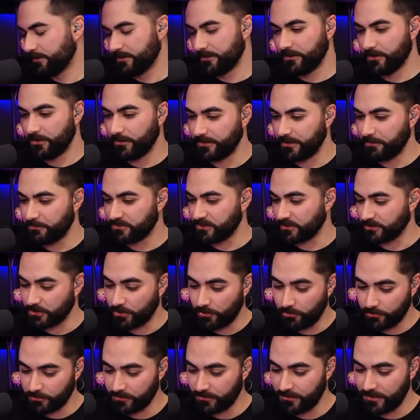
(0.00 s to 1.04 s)
You know, that was a
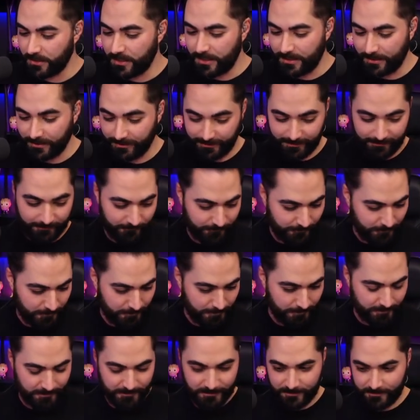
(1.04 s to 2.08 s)
total lie.
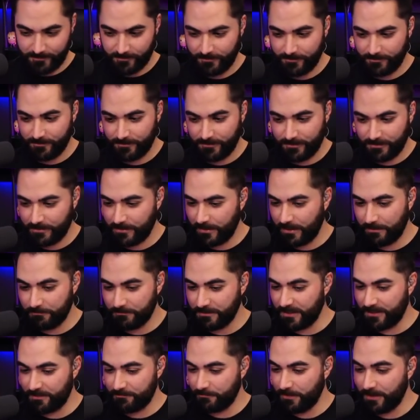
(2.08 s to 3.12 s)
I'm
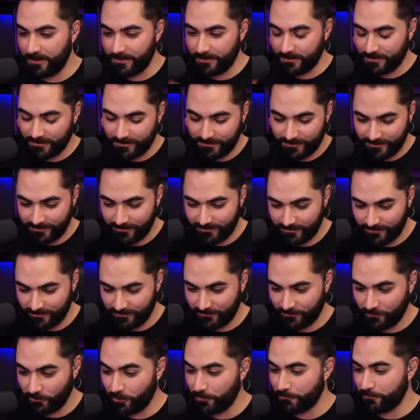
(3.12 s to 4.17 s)
not Mike
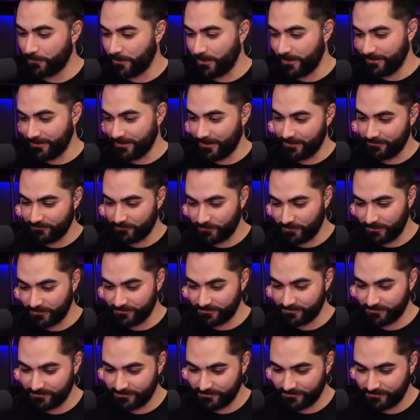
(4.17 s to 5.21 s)
or Bryan
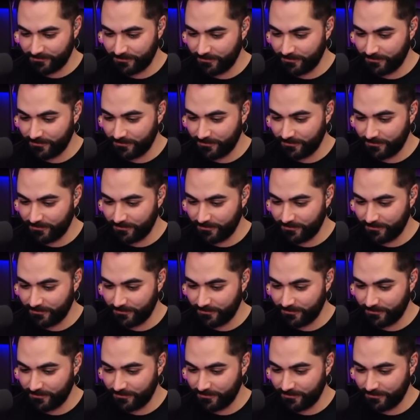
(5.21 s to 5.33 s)
Alvarez.